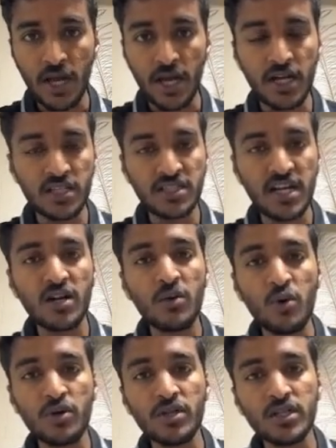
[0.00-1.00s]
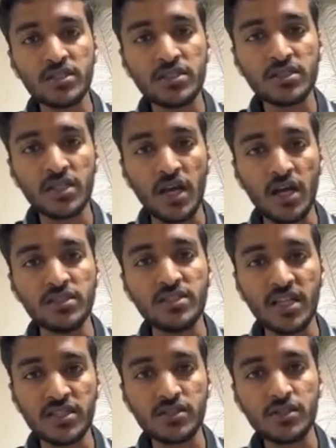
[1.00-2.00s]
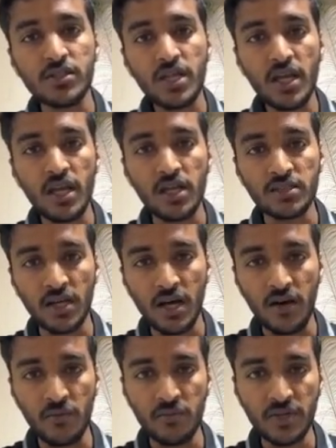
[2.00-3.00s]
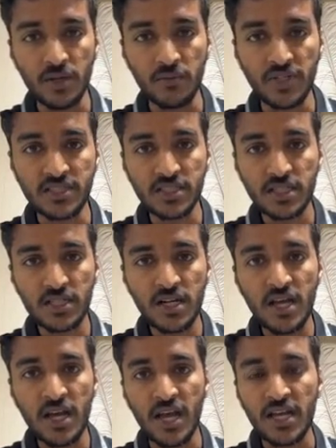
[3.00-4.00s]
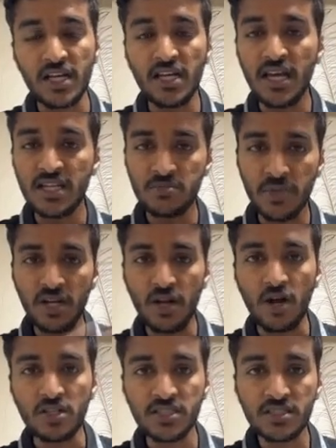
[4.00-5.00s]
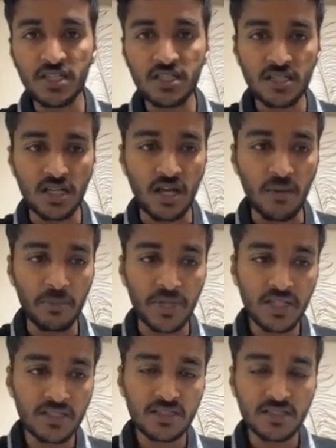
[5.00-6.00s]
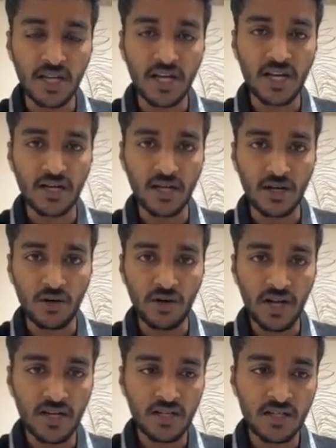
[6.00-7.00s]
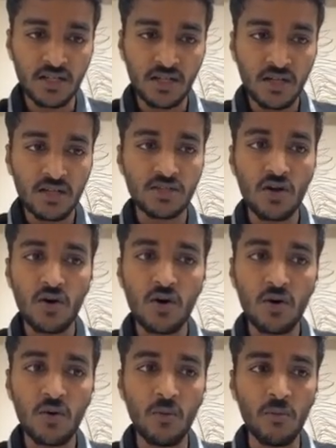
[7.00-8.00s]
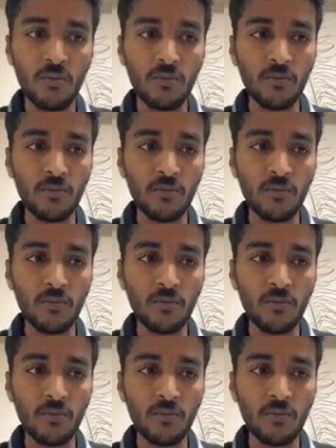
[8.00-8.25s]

and the General Motors is next to the Windsor, and it has many logistic companies in and around it. So